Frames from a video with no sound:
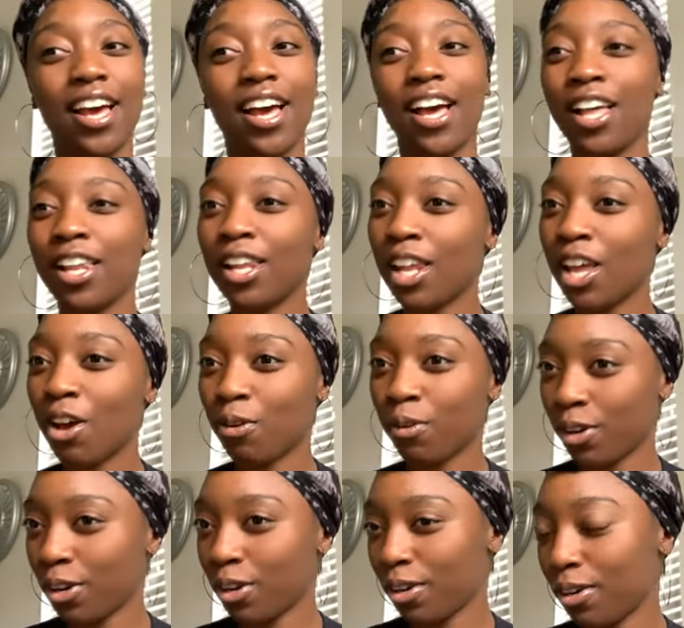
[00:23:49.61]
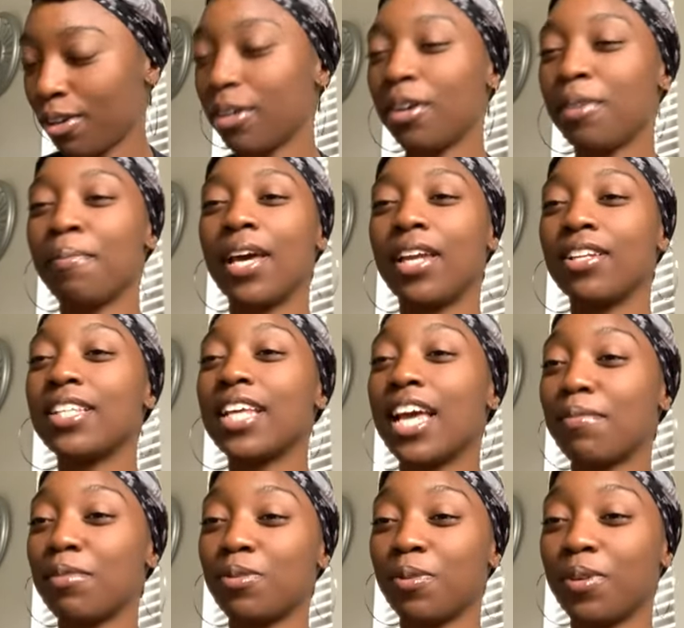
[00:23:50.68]
a longer amount of
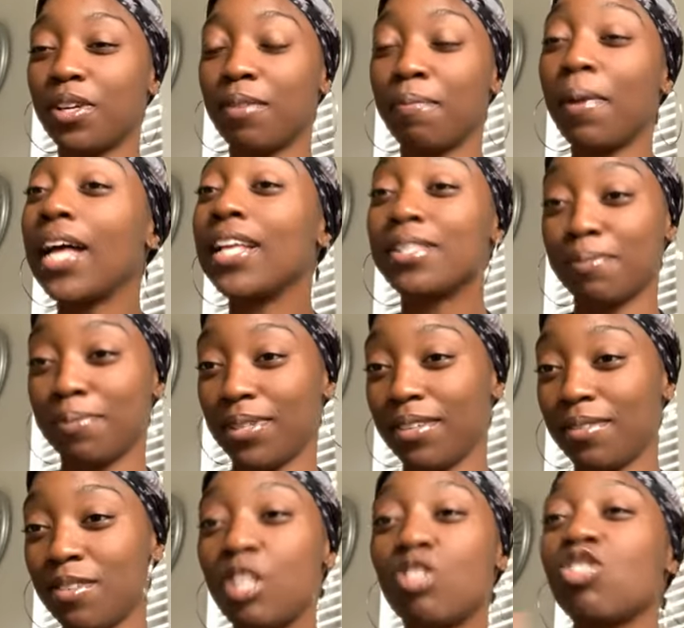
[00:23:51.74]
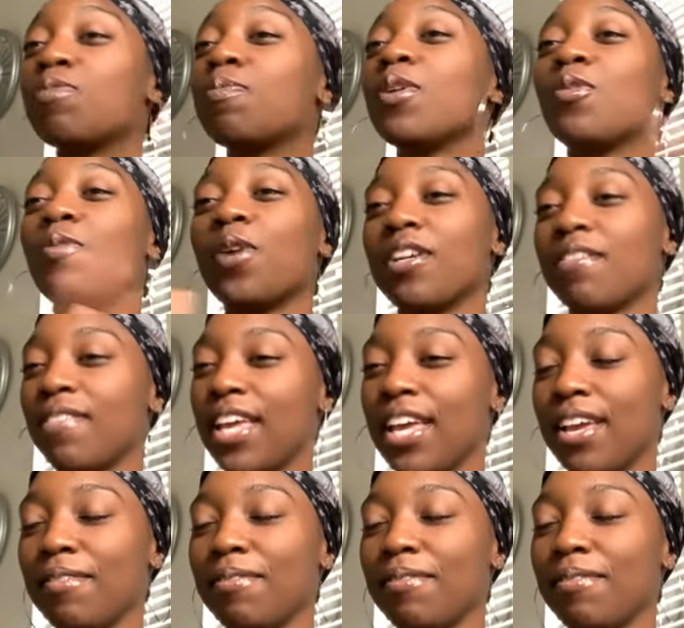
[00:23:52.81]
time as well, possibly. So just be aware of that.